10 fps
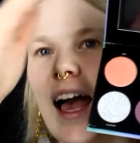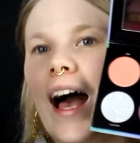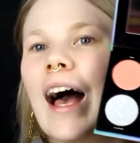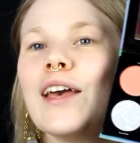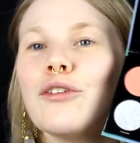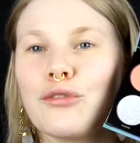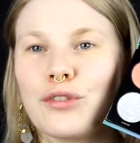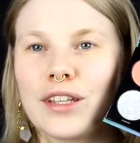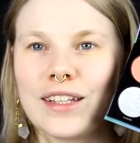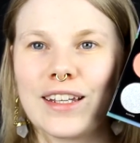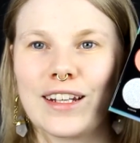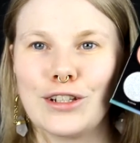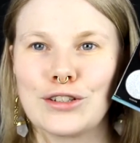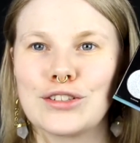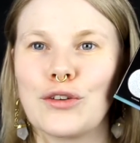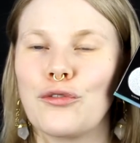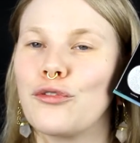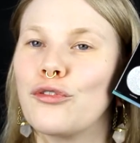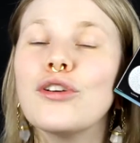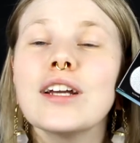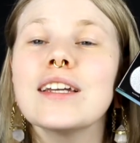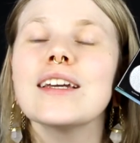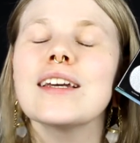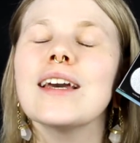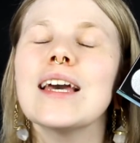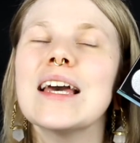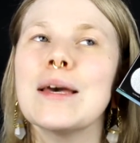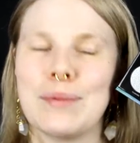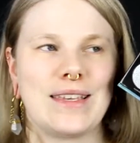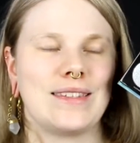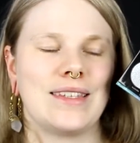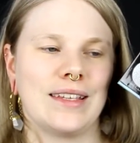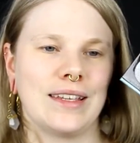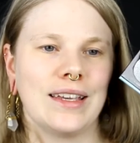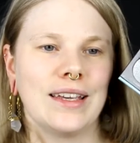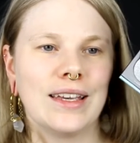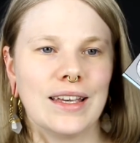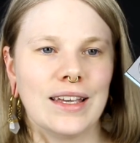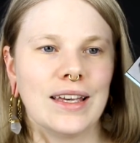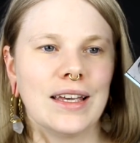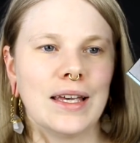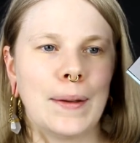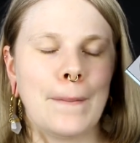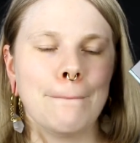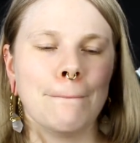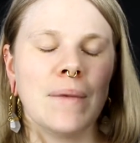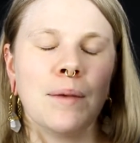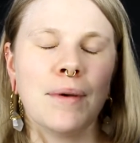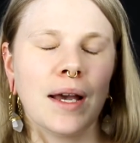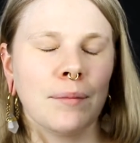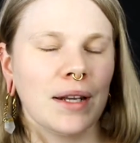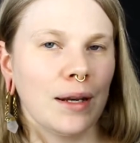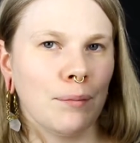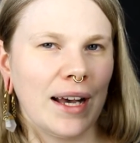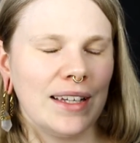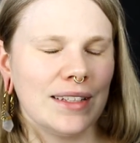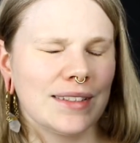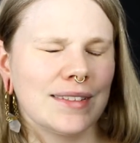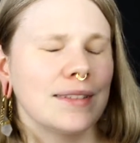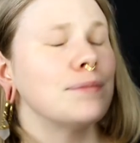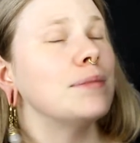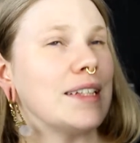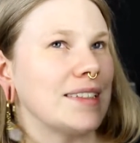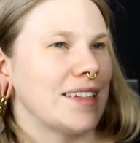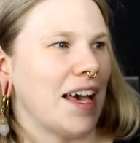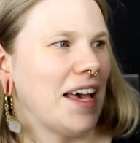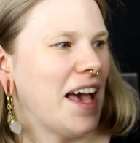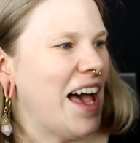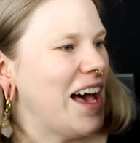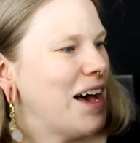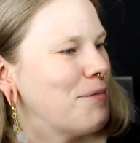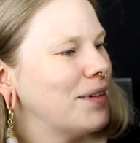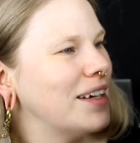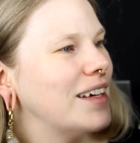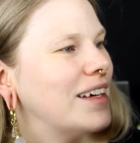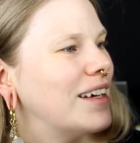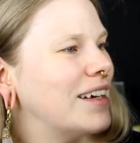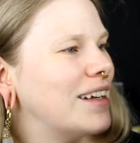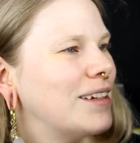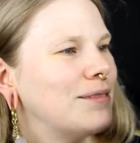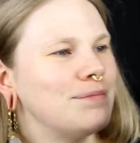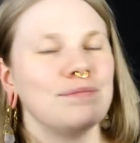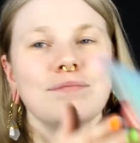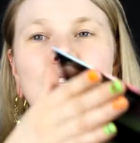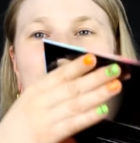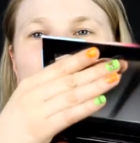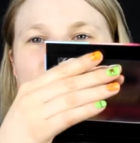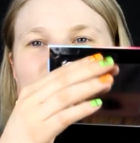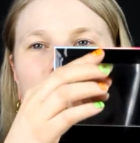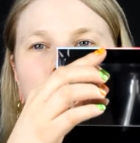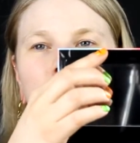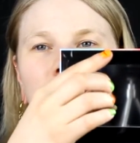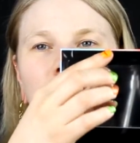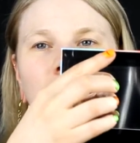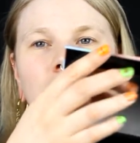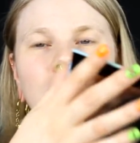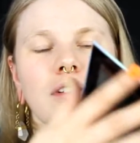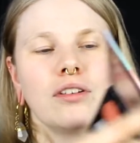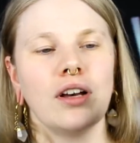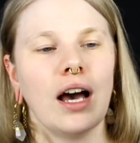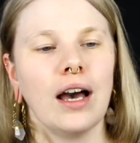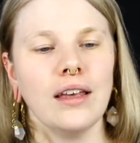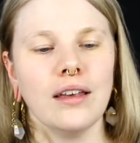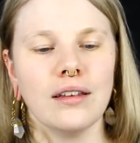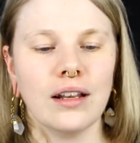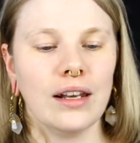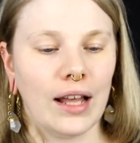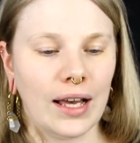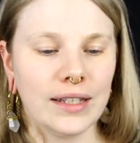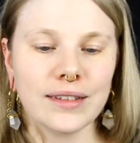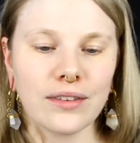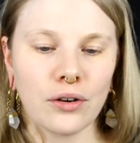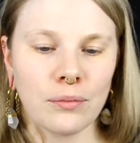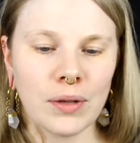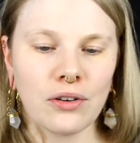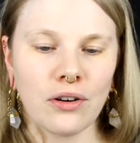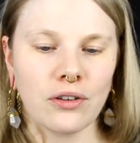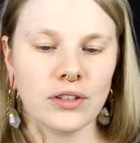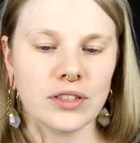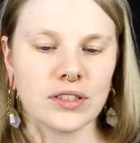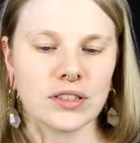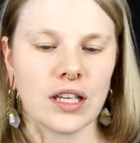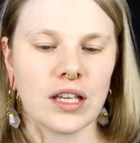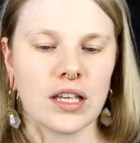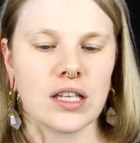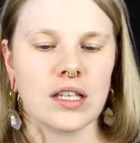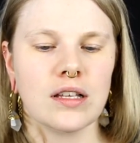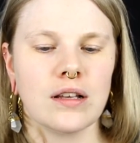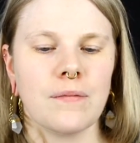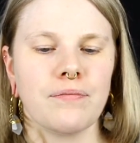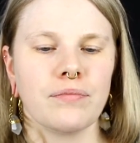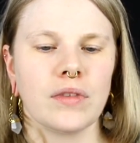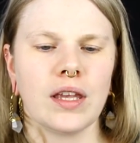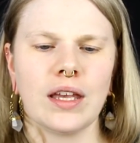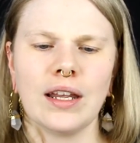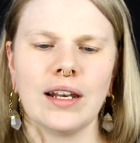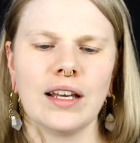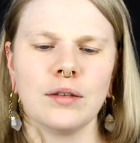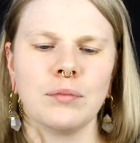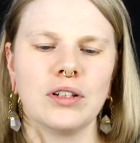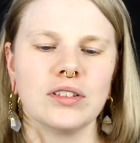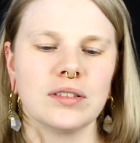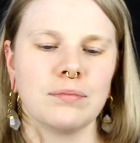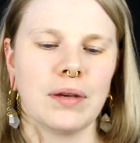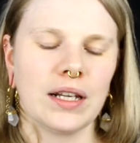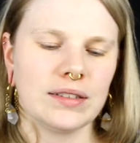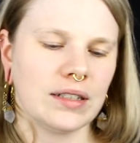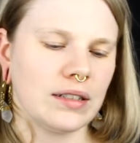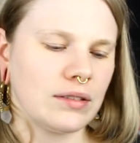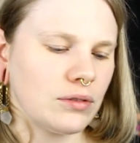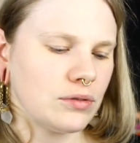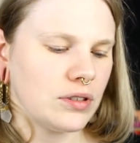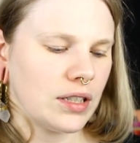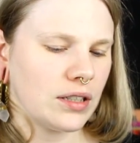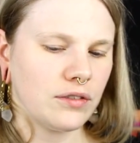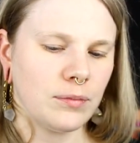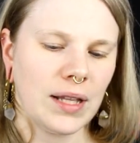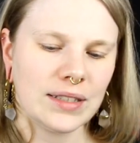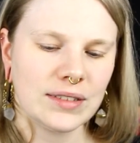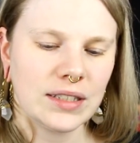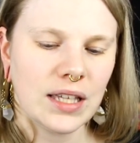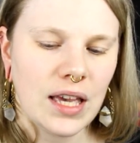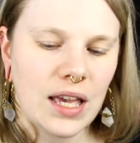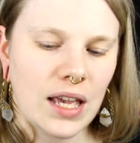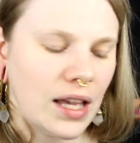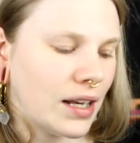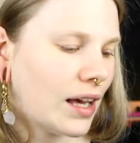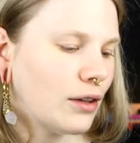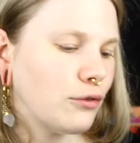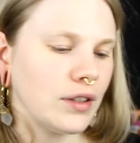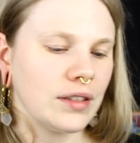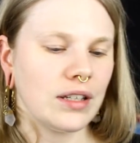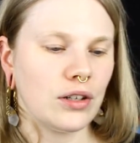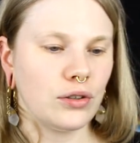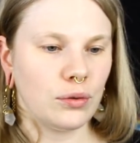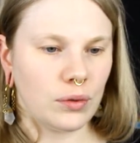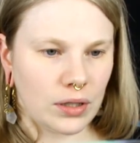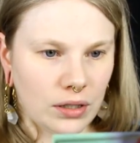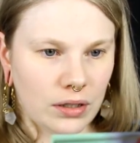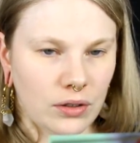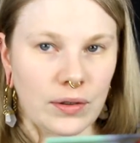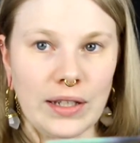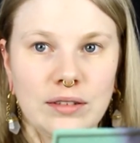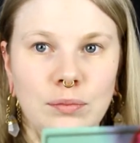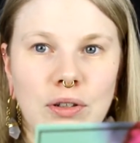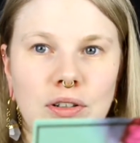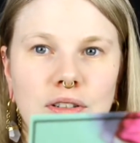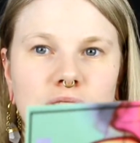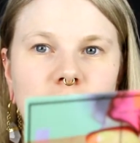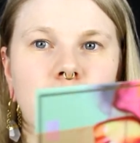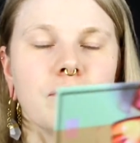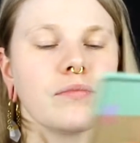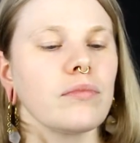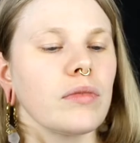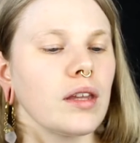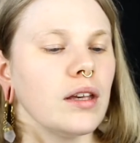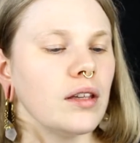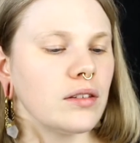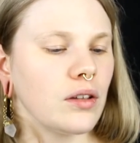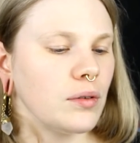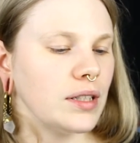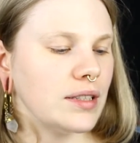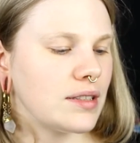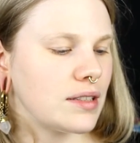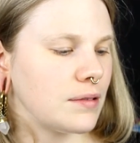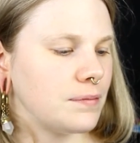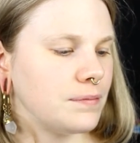I think it looks freaking amazing. Maybe I'm a little biased. Yes, I am. Um, it got a mirror. I like their mirrors. I like mirrors in palette and I'm going to take off plastic and I think they're doing great mirrors. So it's